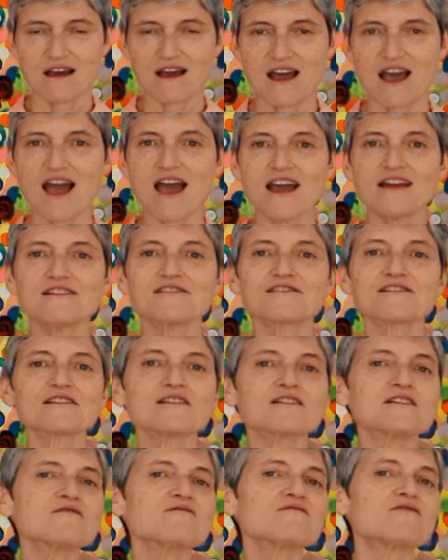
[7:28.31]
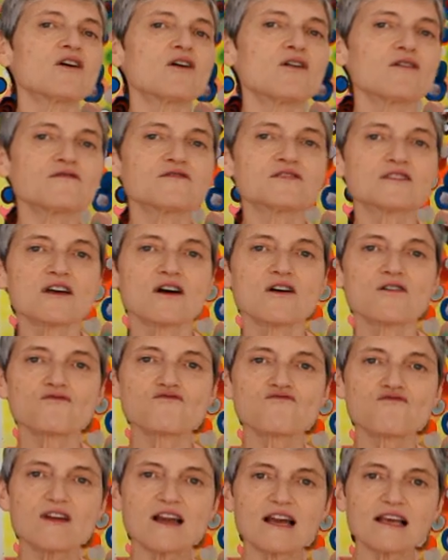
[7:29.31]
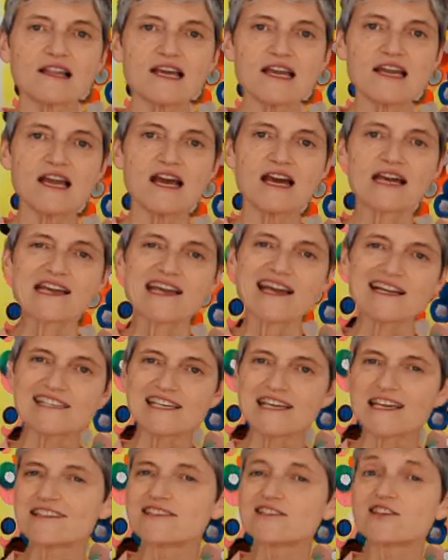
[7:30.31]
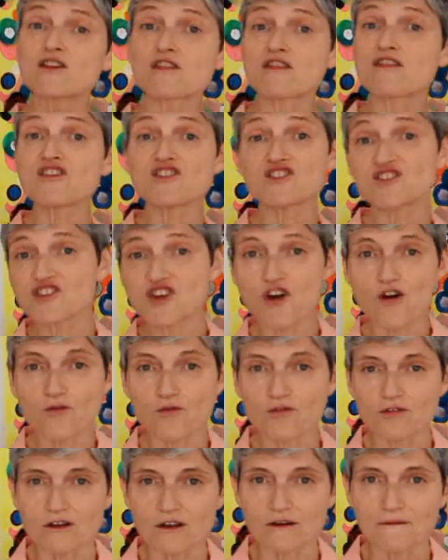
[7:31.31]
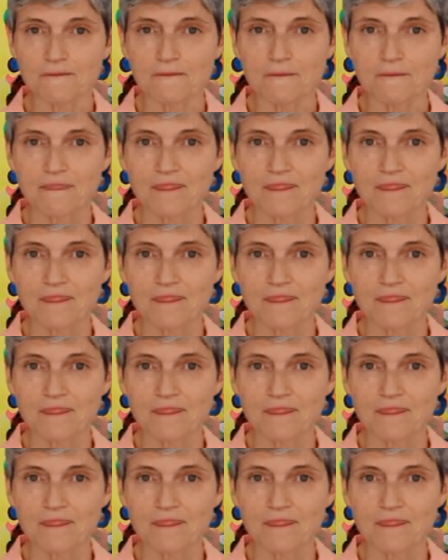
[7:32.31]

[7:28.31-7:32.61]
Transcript: Anything that involves really getting into the zone,